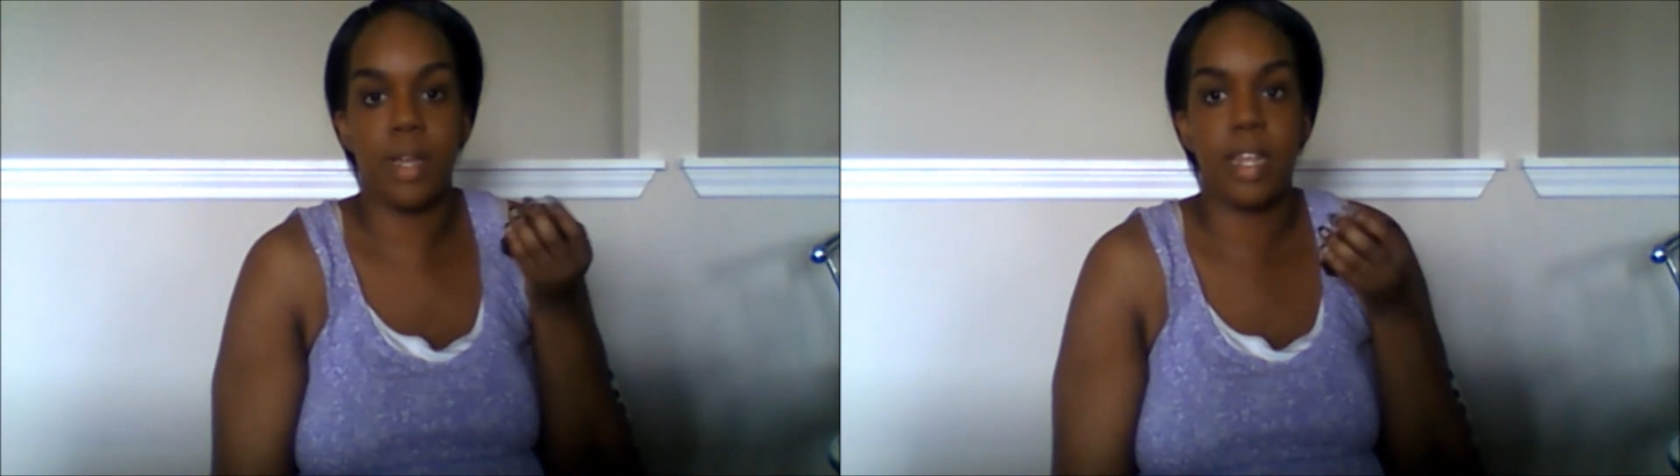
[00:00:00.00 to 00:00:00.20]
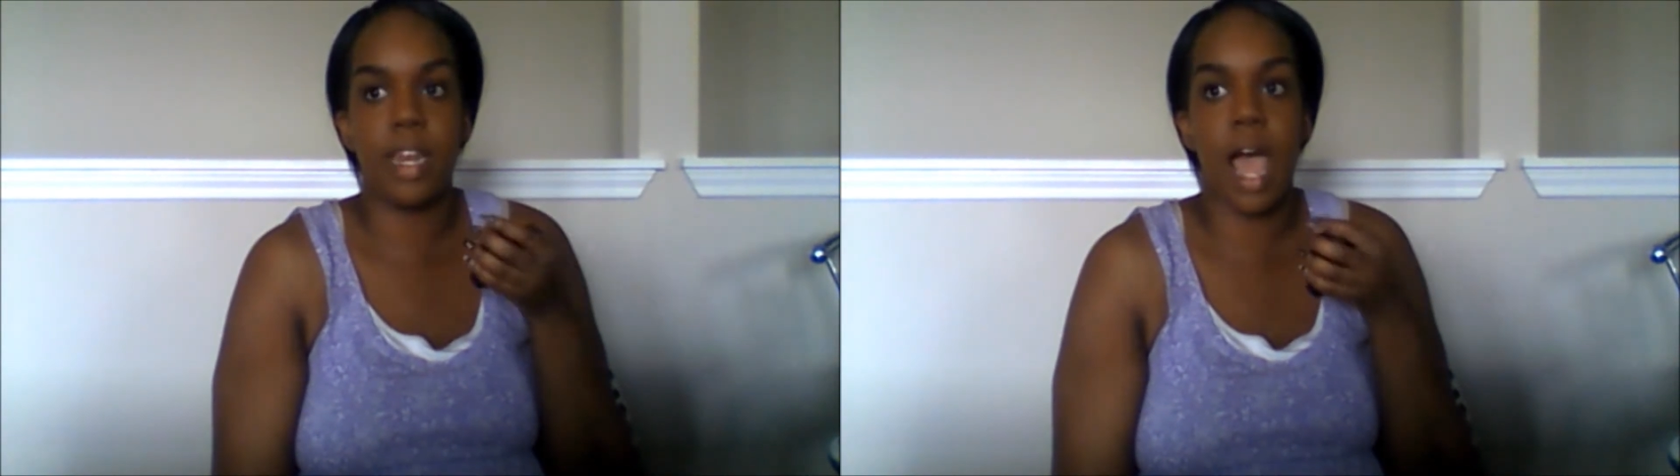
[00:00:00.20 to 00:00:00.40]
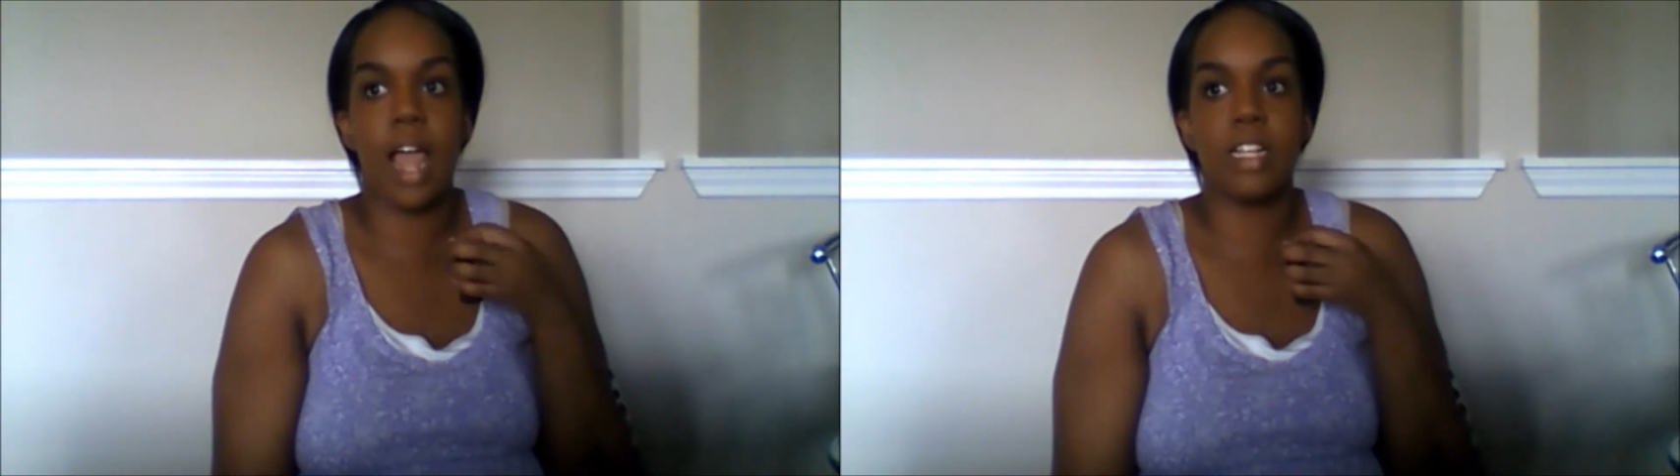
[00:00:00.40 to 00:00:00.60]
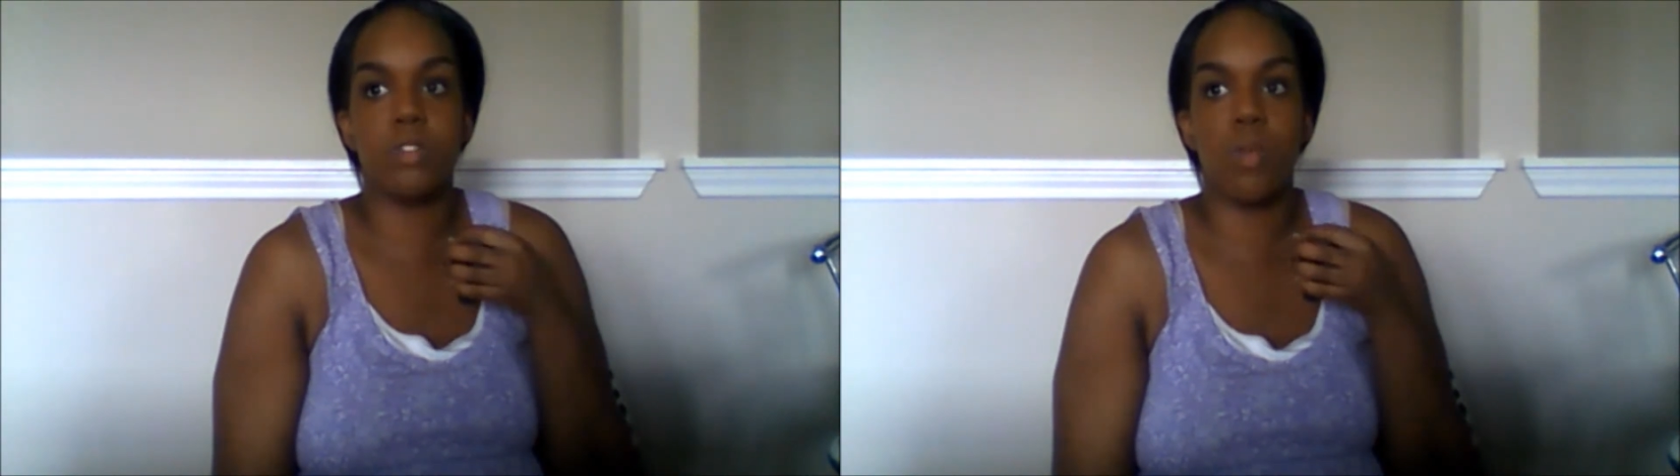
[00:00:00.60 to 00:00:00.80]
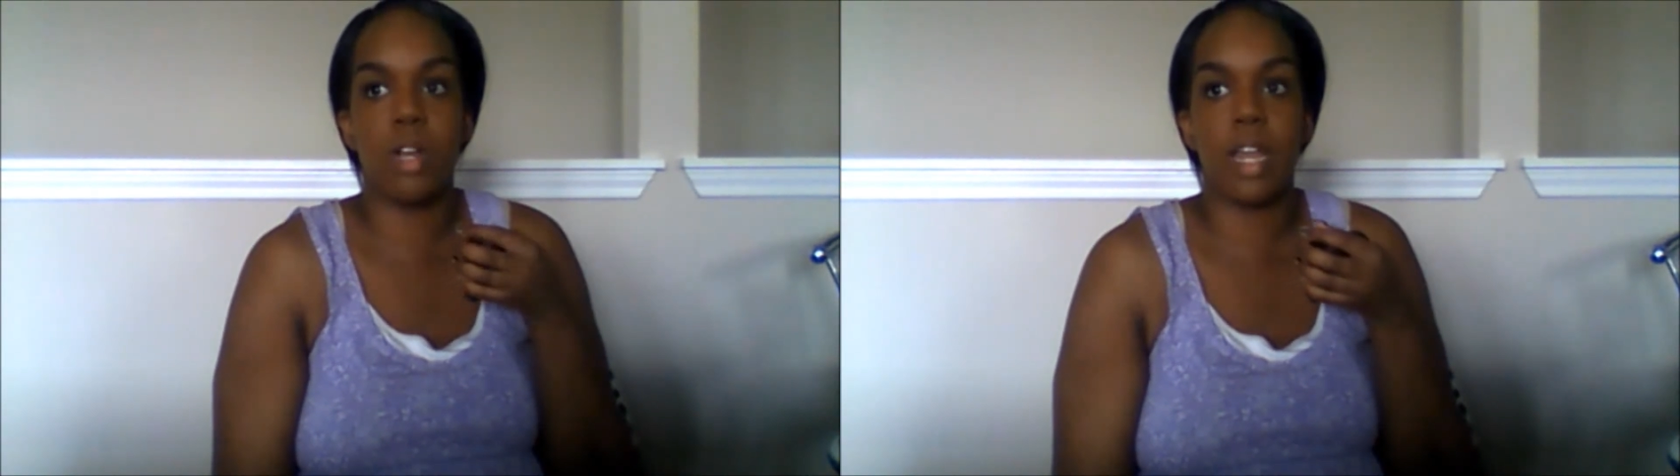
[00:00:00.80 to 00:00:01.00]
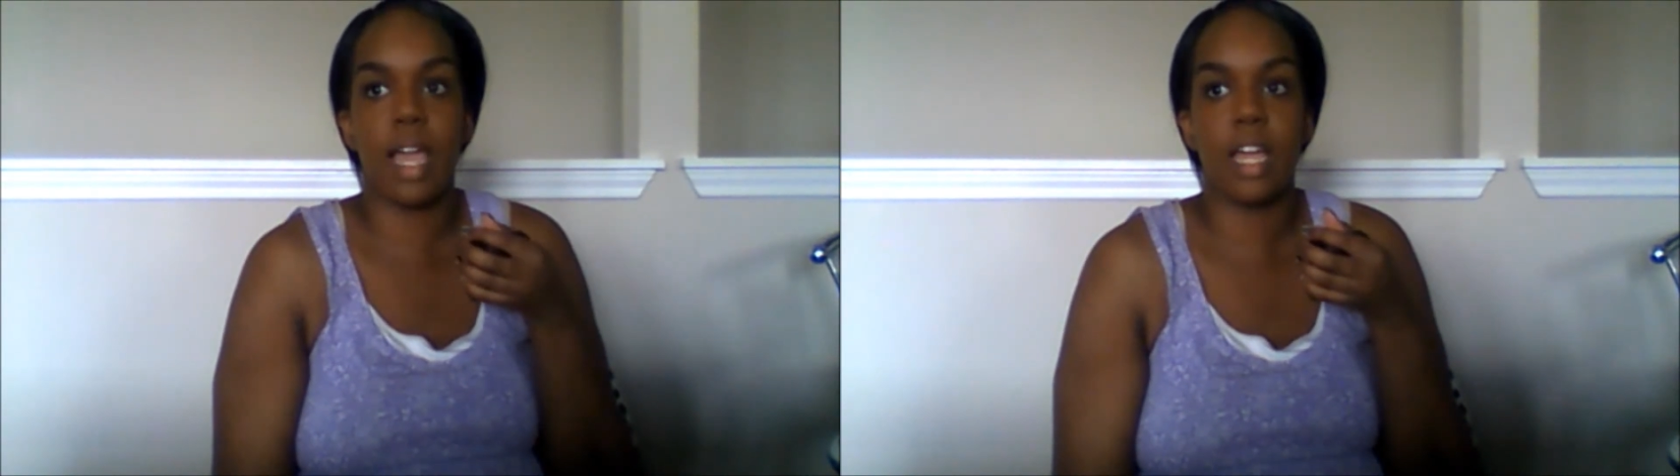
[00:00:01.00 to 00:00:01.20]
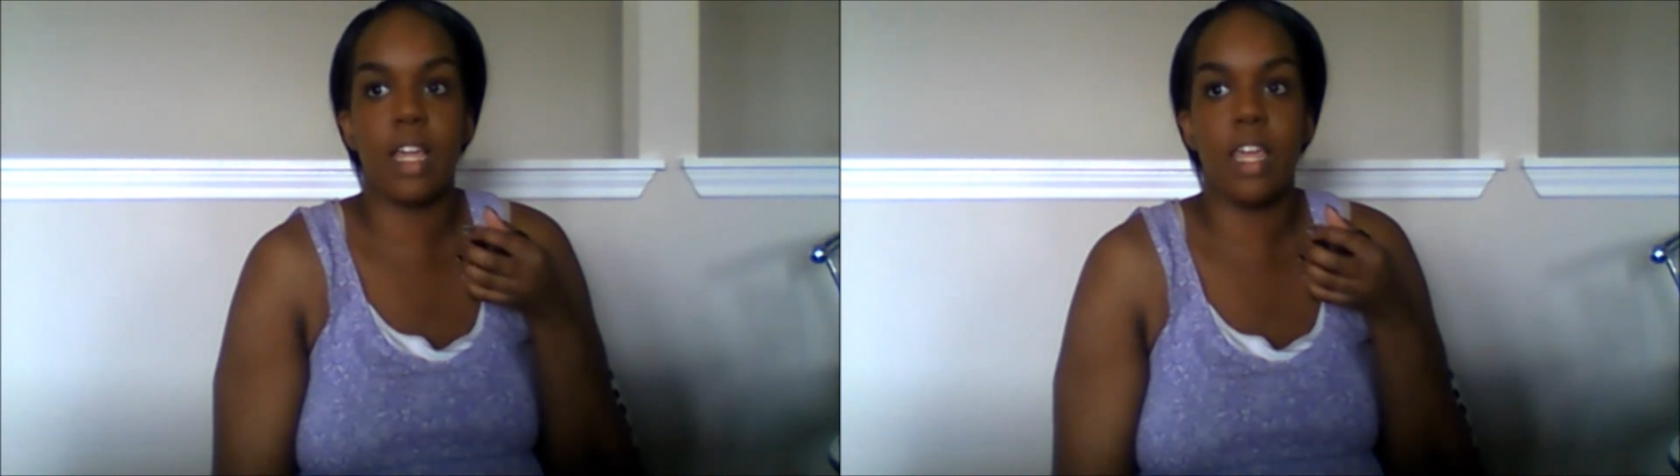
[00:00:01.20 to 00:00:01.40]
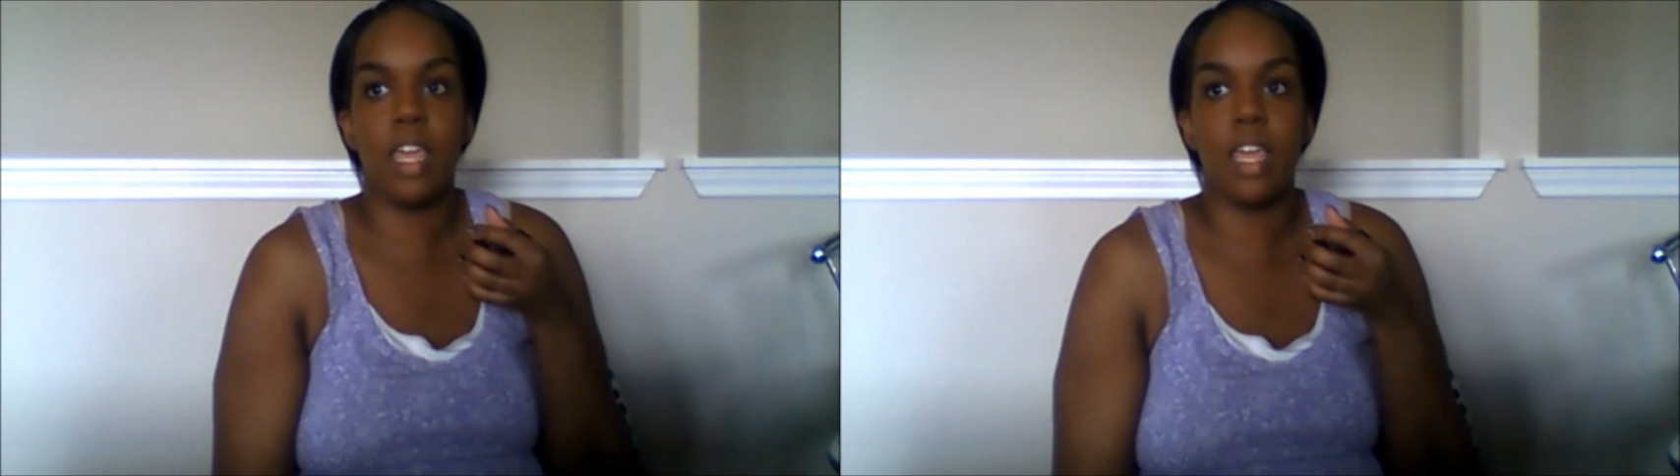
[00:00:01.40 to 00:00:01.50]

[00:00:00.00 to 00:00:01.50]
but then I just wanted, like,